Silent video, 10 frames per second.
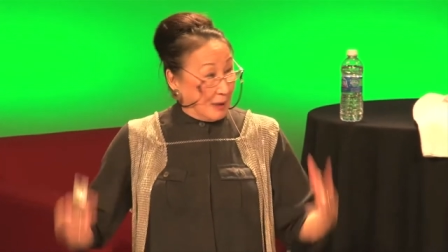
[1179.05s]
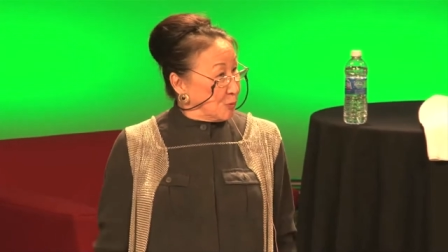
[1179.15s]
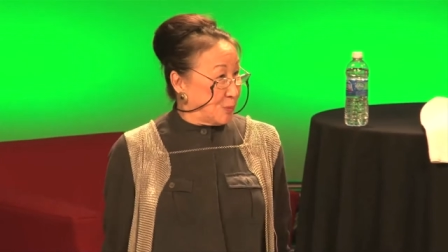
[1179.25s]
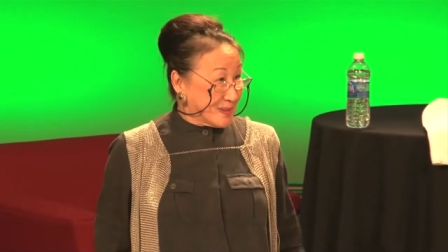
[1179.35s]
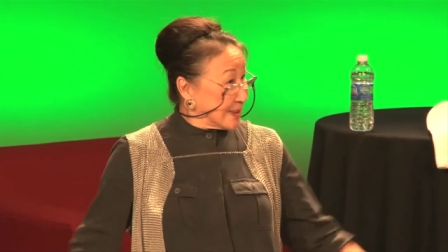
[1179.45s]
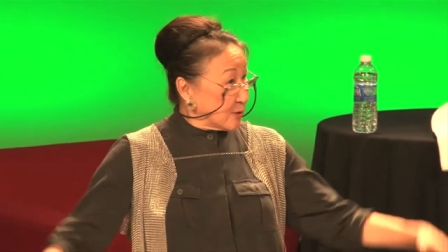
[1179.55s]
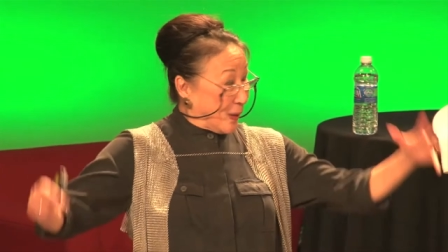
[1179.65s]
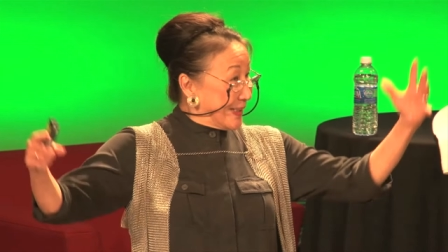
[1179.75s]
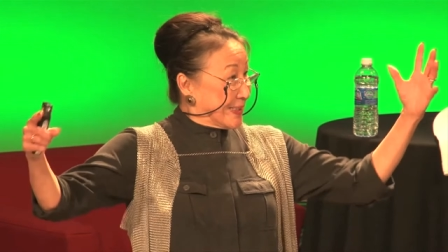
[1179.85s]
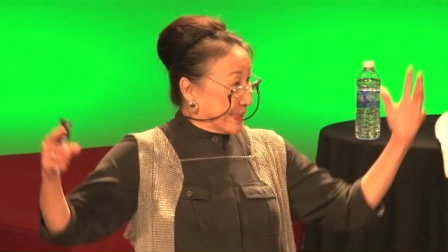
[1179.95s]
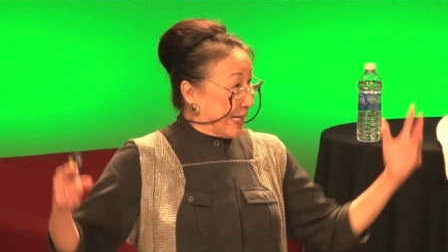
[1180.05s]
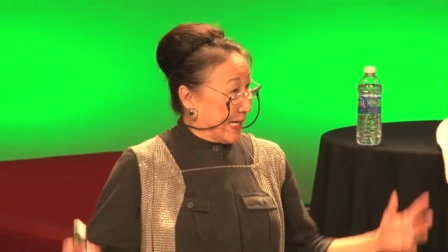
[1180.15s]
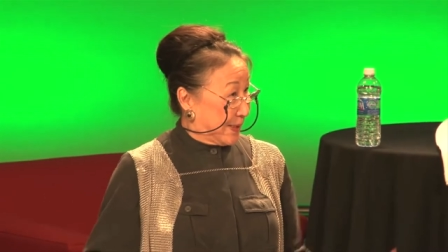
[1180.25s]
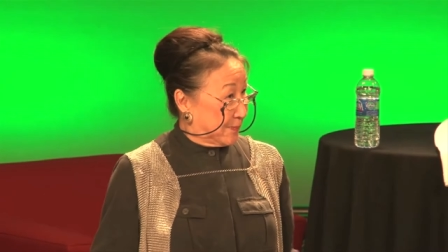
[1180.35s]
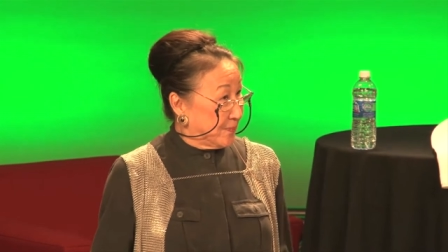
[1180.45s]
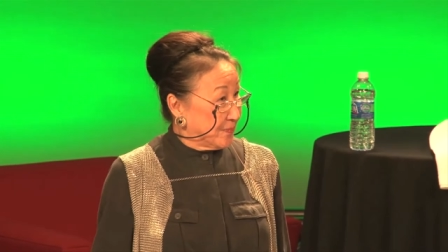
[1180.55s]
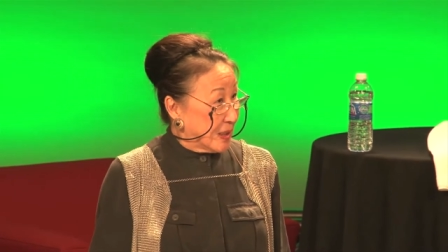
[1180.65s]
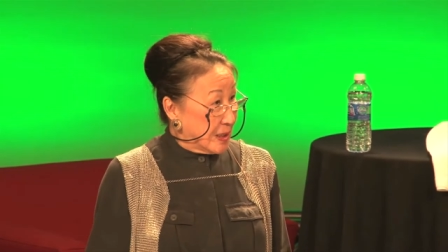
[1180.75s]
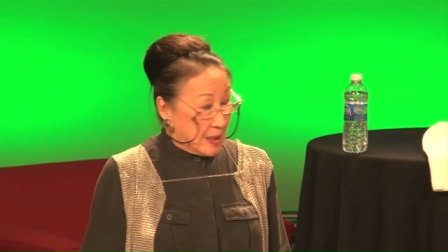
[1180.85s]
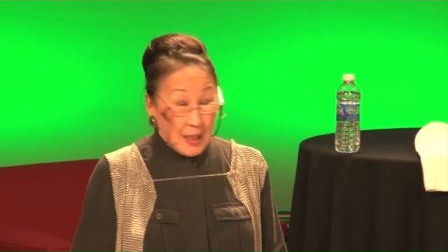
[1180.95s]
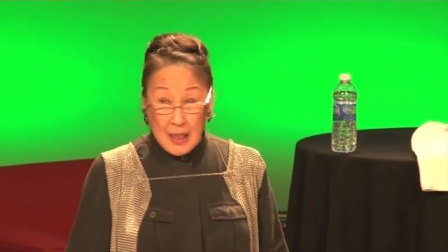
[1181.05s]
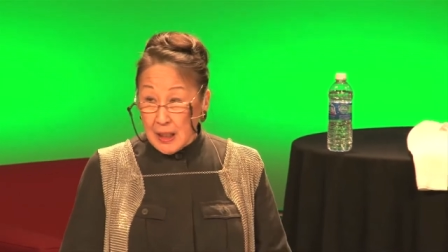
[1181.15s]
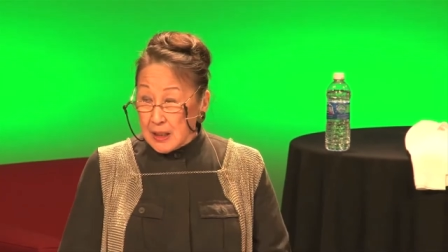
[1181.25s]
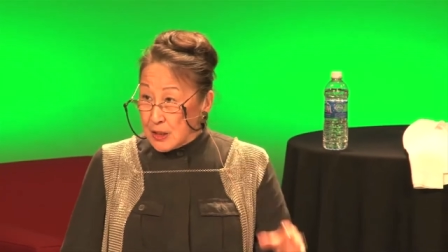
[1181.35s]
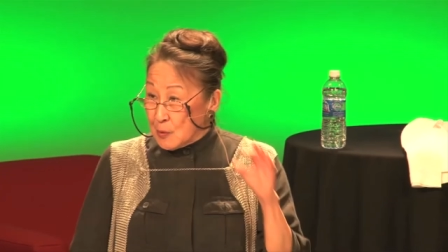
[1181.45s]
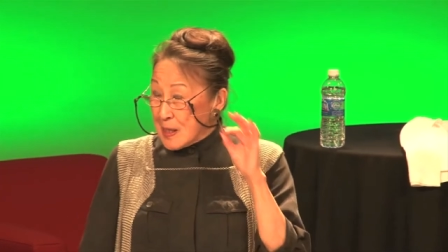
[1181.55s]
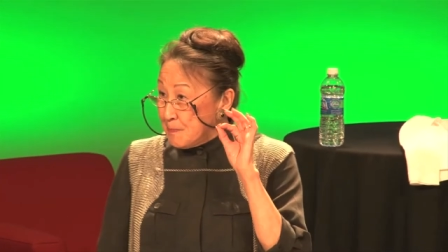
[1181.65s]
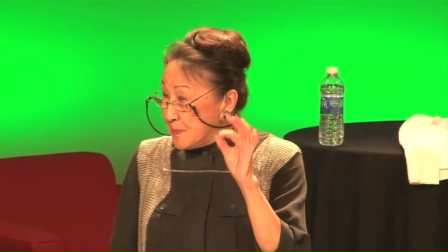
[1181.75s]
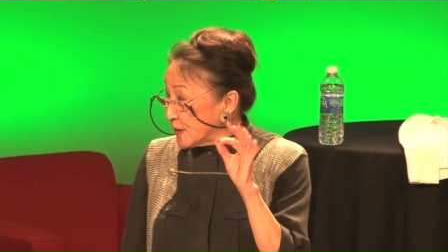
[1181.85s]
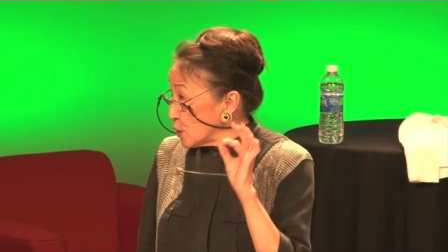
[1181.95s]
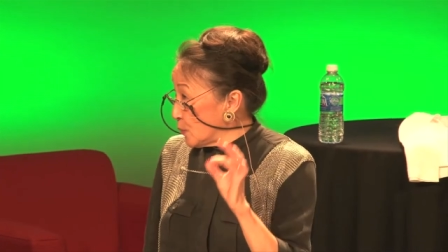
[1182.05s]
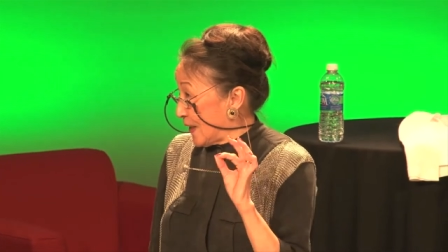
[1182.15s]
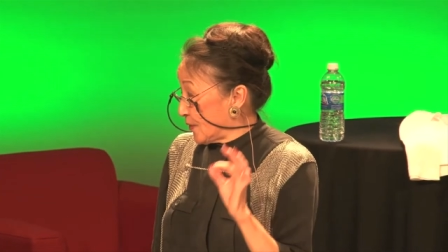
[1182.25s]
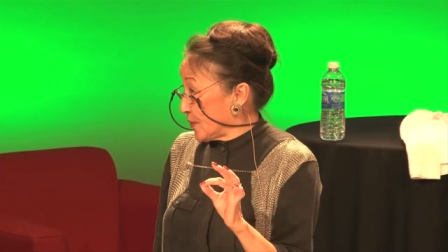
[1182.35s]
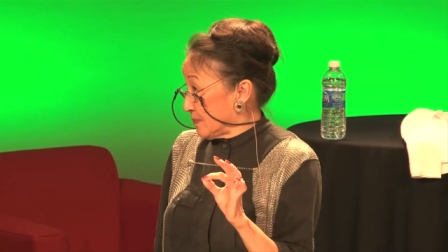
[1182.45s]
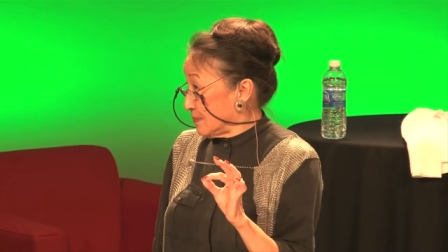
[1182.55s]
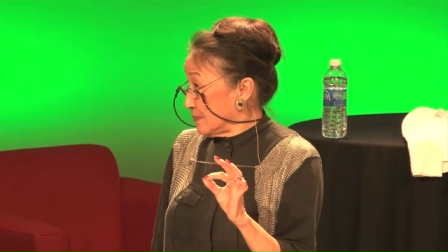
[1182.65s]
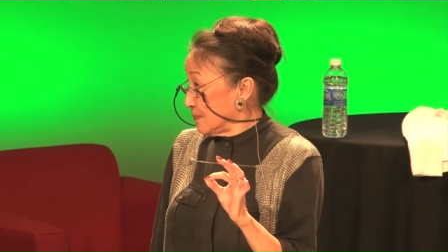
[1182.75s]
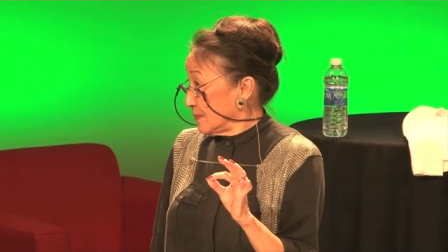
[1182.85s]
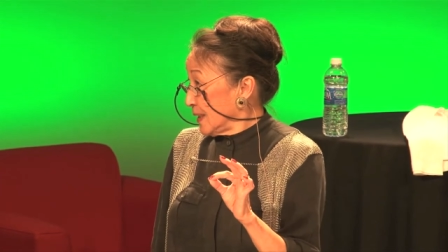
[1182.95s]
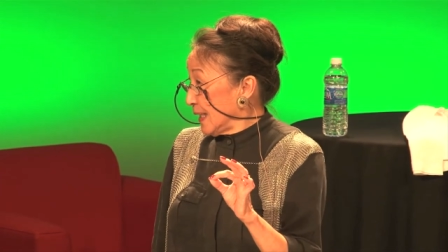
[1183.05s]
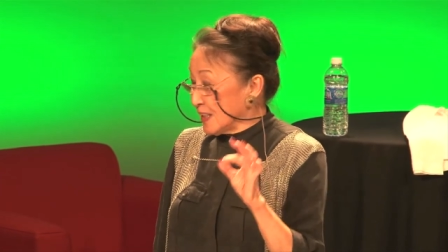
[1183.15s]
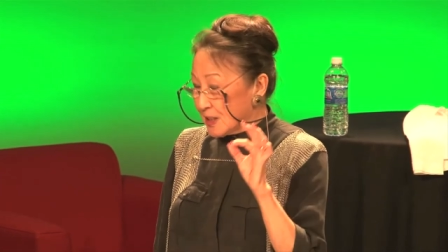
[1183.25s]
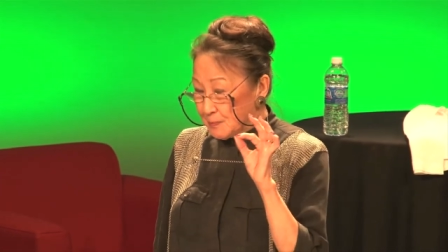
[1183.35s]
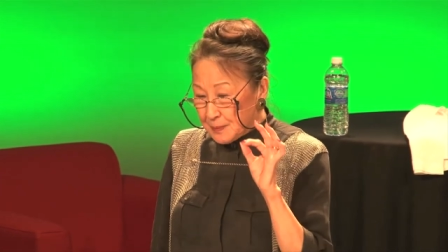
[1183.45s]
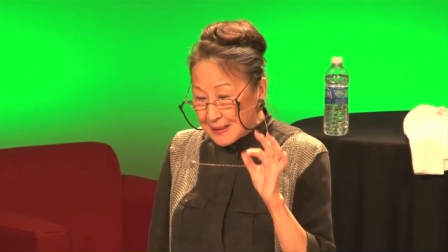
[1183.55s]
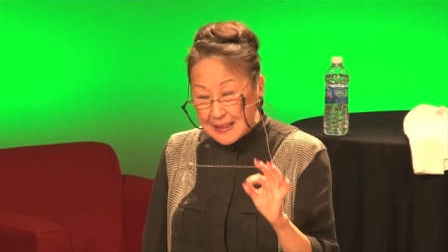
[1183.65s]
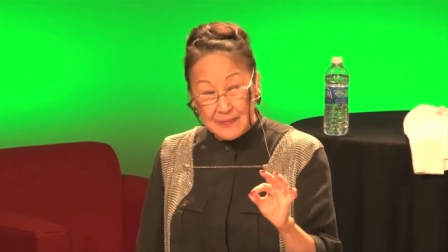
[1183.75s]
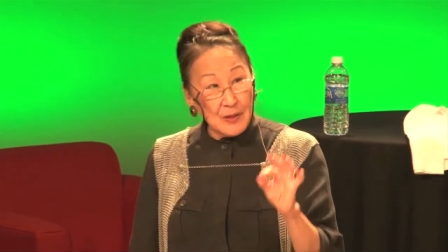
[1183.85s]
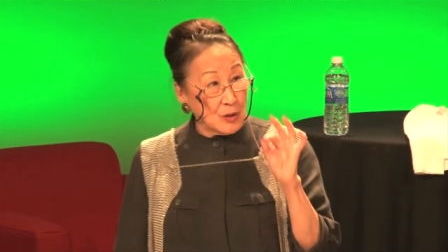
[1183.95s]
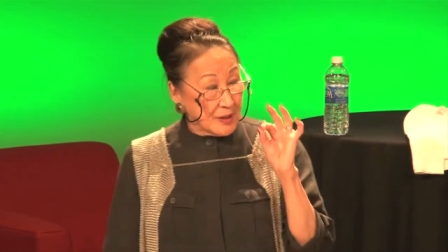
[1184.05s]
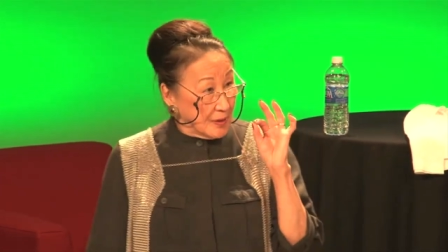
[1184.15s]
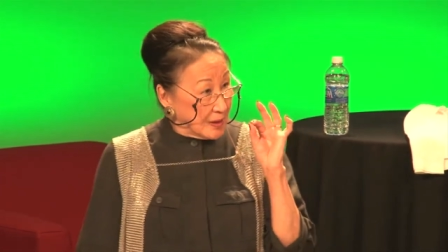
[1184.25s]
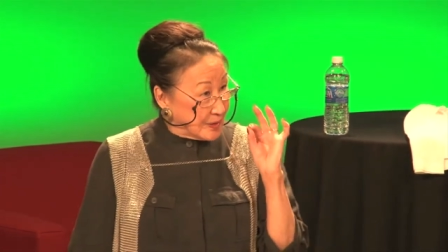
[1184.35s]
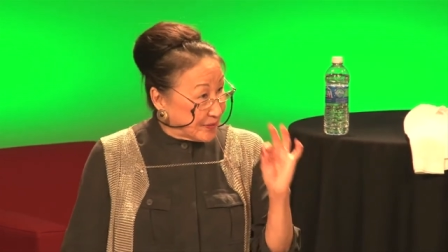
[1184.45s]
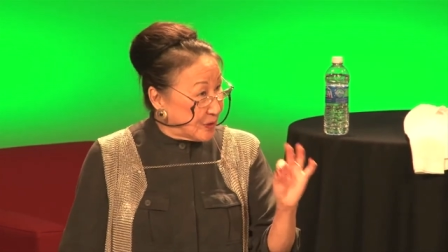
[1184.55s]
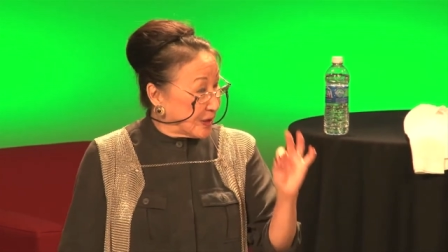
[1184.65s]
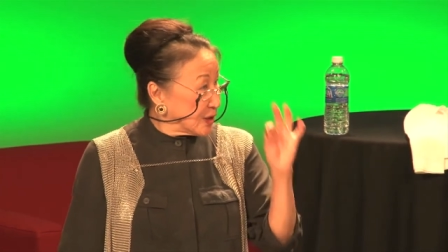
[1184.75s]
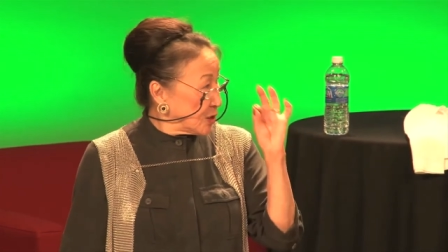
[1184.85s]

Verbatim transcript: What's the greatest game? You habituate them into believing that there is